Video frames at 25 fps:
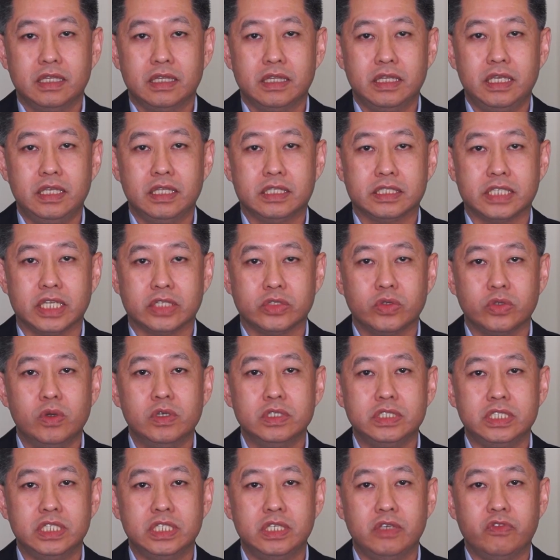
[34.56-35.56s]
the
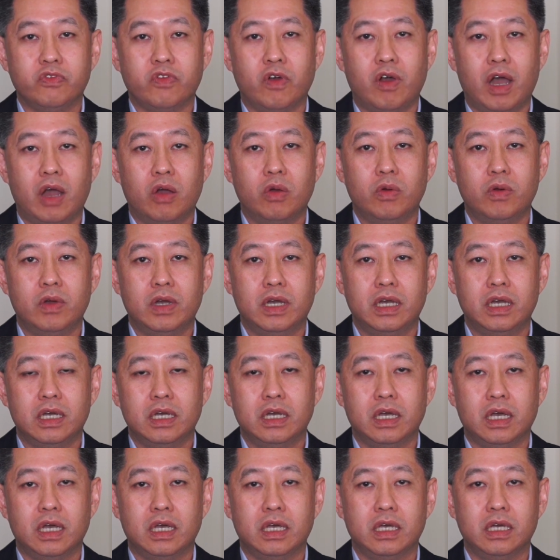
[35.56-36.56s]
technology for
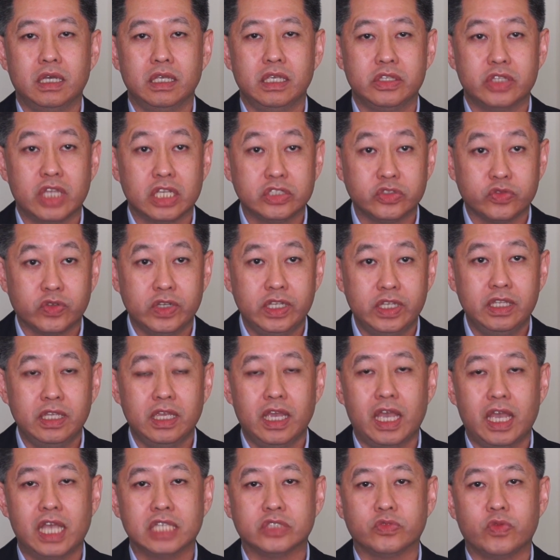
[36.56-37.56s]
our
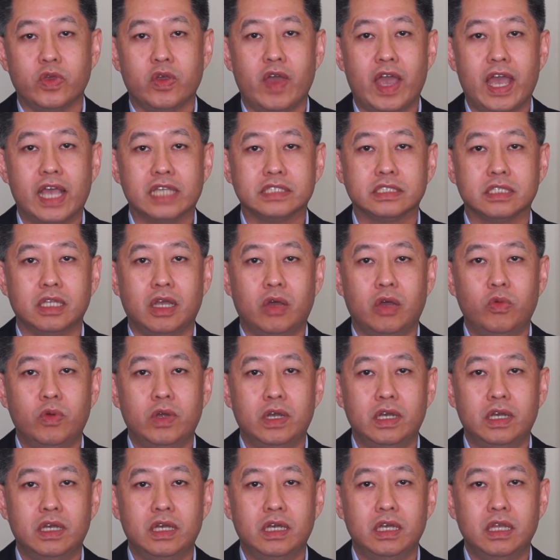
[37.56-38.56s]
industry as well as
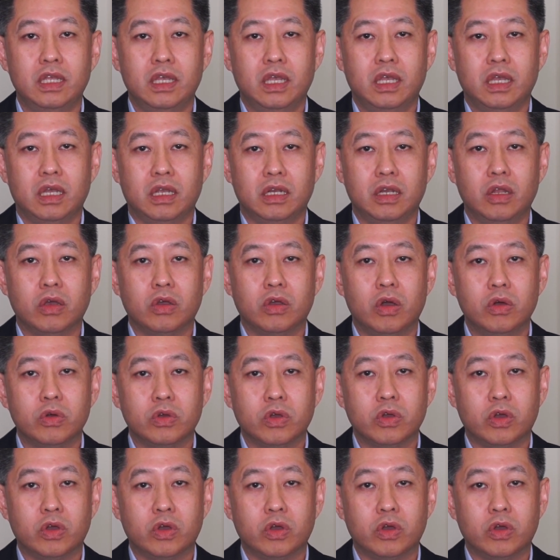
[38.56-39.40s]
our local